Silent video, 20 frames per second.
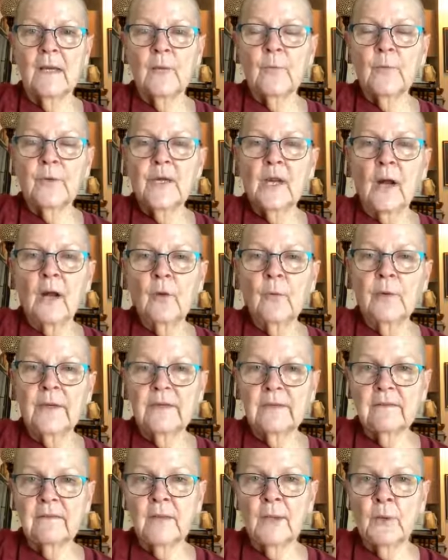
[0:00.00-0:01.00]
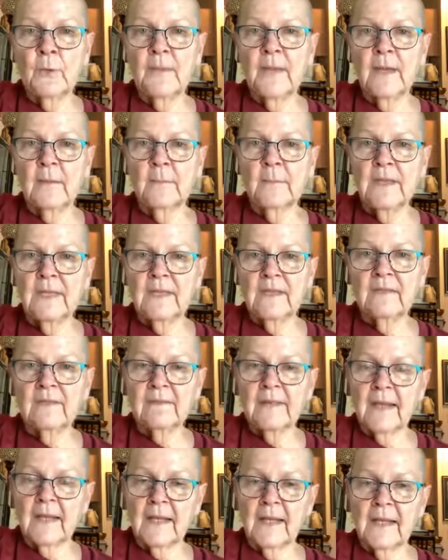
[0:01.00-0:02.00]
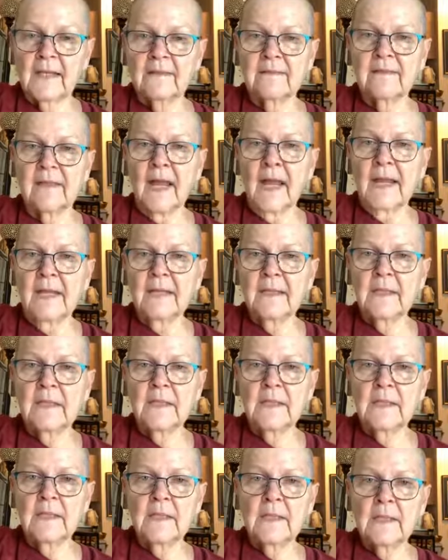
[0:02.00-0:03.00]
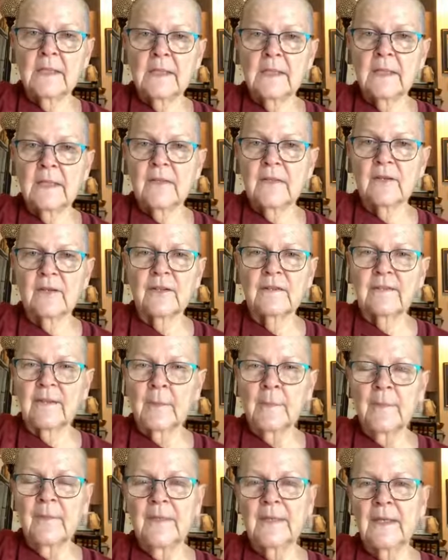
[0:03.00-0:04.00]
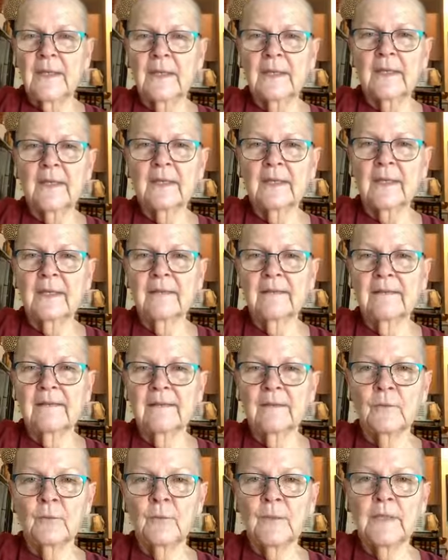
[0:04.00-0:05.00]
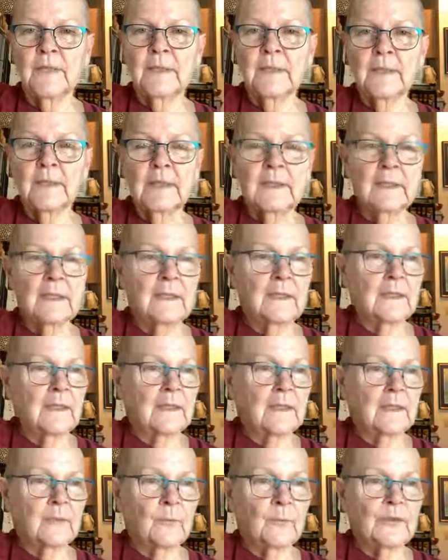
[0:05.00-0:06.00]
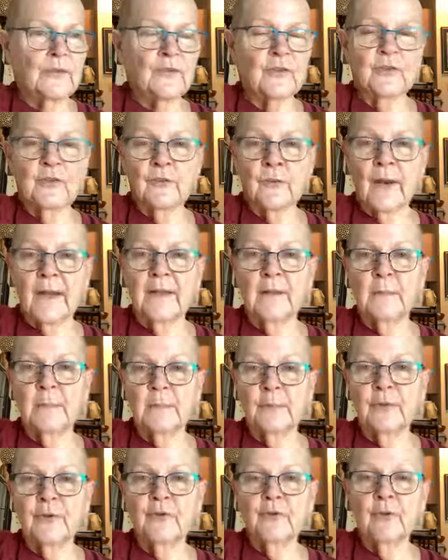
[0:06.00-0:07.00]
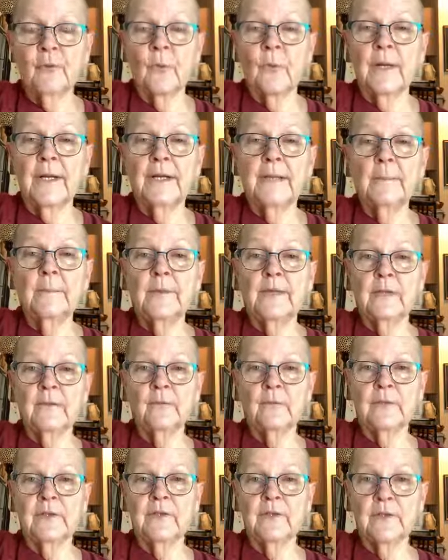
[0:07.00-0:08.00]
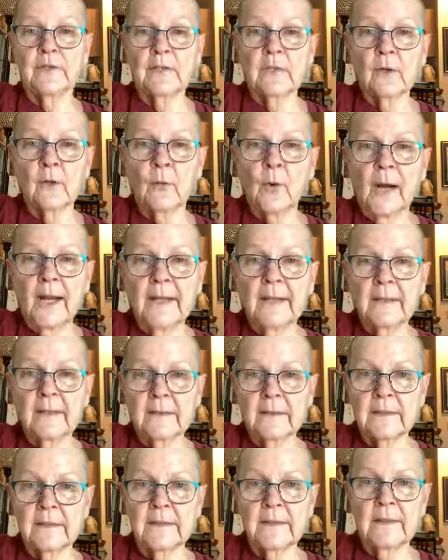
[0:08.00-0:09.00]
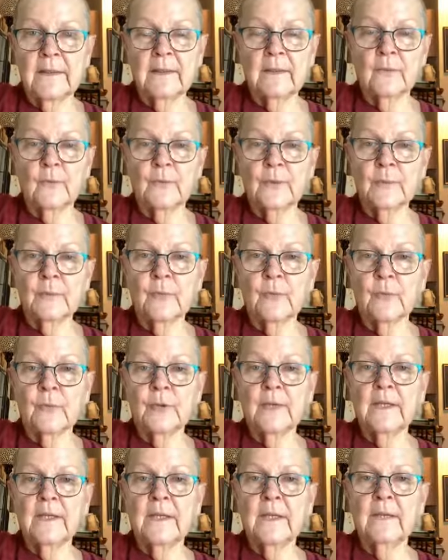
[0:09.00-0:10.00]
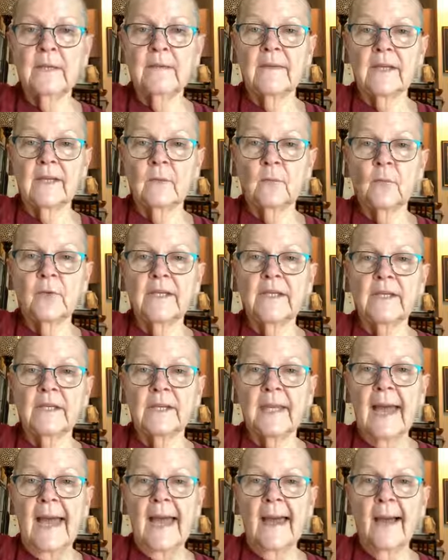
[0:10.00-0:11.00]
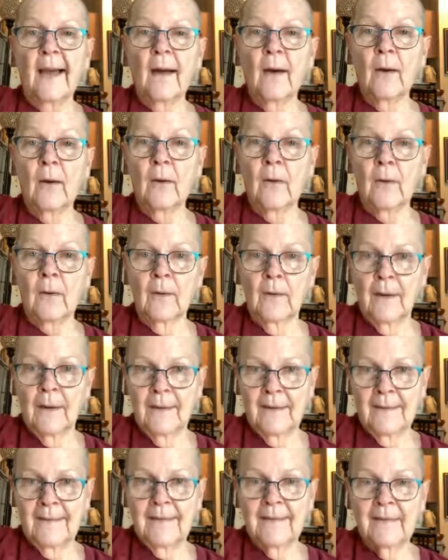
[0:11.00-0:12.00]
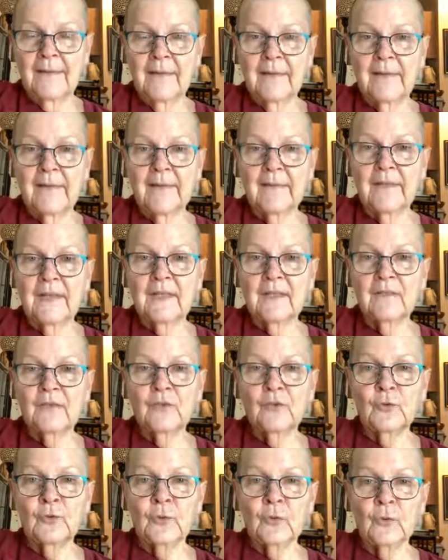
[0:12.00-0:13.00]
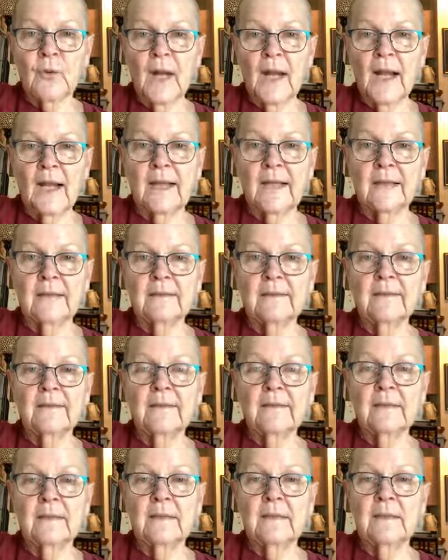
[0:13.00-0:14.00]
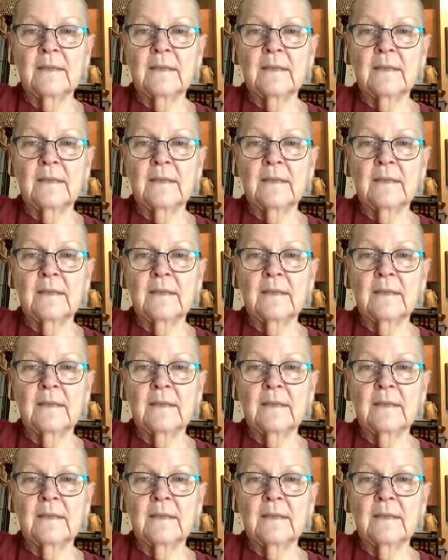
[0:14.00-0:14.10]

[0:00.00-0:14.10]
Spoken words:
And we always know that means that anxiety, there's something in us that we just try to push away, but if we sit quietly and we breathe and we allow things to arise,